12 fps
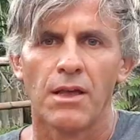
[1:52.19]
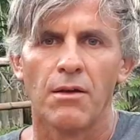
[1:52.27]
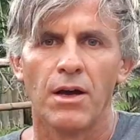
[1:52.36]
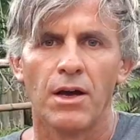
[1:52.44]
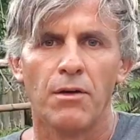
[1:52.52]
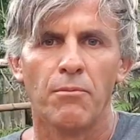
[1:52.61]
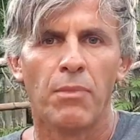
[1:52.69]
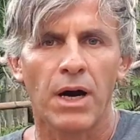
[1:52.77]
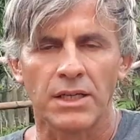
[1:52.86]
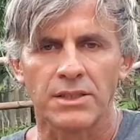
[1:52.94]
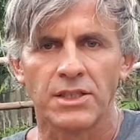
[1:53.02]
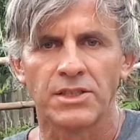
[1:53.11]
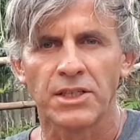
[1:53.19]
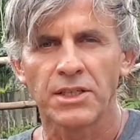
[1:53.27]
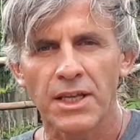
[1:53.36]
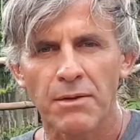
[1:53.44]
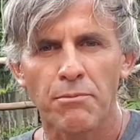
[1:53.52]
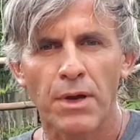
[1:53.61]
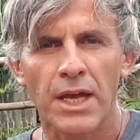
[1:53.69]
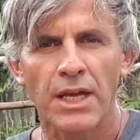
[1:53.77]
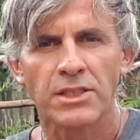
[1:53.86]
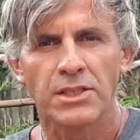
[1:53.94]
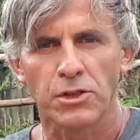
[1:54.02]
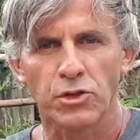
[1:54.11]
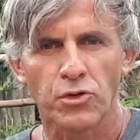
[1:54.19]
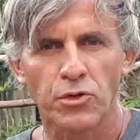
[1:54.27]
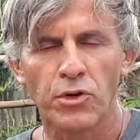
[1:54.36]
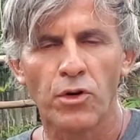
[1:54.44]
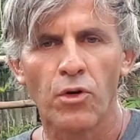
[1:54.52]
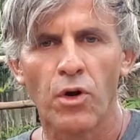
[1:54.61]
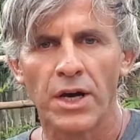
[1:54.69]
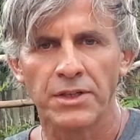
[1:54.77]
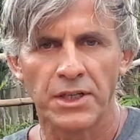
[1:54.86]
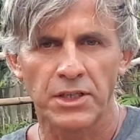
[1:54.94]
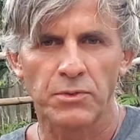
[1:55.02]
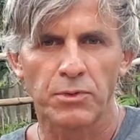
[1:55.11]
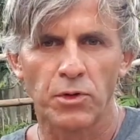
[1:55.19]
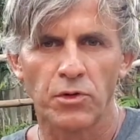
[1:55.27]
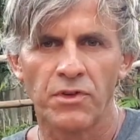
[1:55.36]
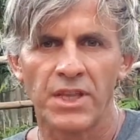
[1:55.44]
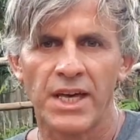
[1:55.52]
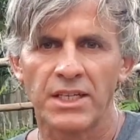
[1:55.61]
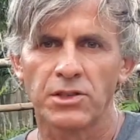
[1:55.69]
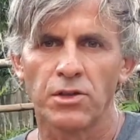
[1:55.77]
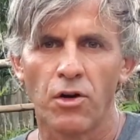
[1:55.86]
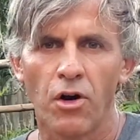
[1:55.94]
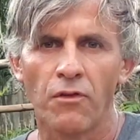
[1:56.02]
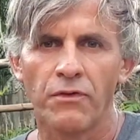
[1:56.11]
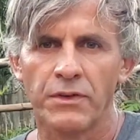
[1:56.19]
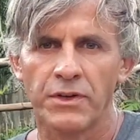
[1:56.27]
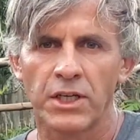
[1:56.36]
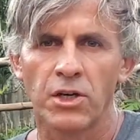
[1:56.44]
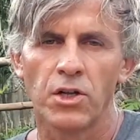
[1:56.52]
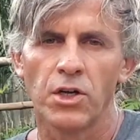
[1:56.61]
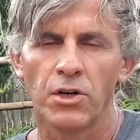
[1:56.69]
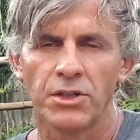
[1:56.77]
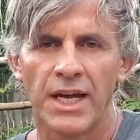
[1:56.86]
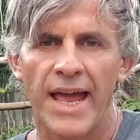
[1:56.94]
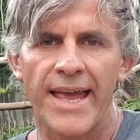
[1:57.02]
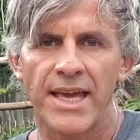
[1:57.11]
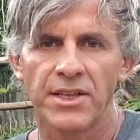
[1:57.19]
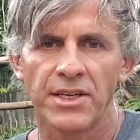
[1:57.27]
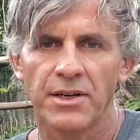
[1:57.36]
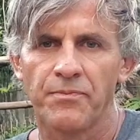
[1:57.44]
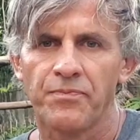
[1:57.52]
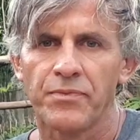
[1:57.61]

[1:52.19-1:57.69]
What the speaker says: But it's a great base to go and explore the rest of the Coron area.